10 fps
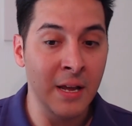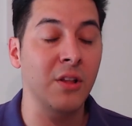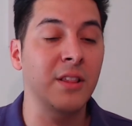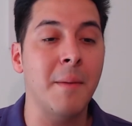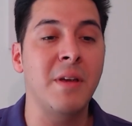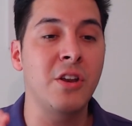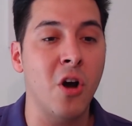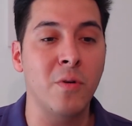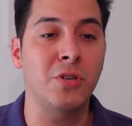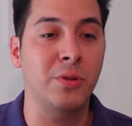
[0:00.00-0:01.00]
Let me
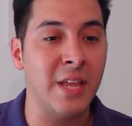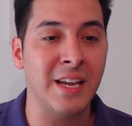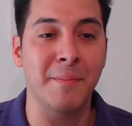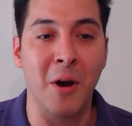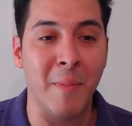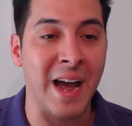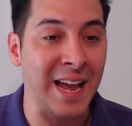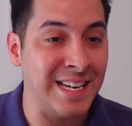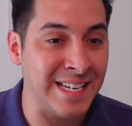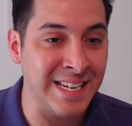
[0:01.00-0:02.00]
know what you think about my
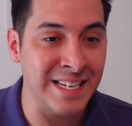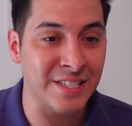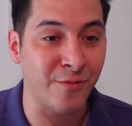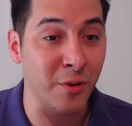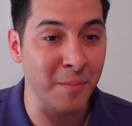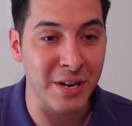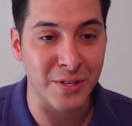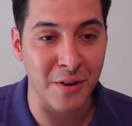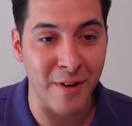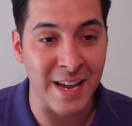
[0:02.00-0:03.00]
ideas for the
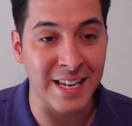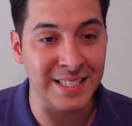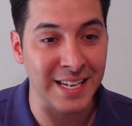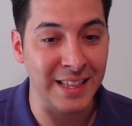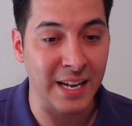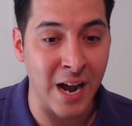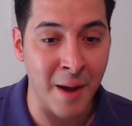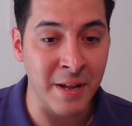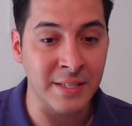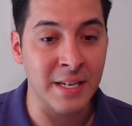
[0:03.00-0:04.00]
Minnesota Vikings in the
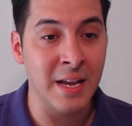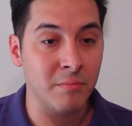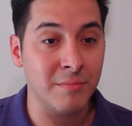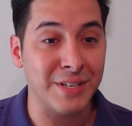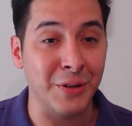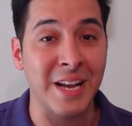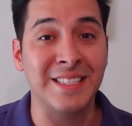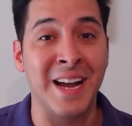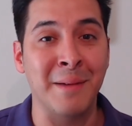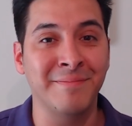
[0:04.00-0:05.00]
comments. Till
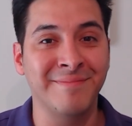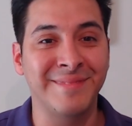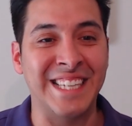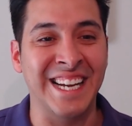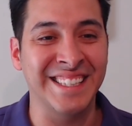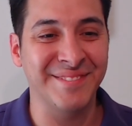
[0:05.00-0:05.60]
next time, see ya.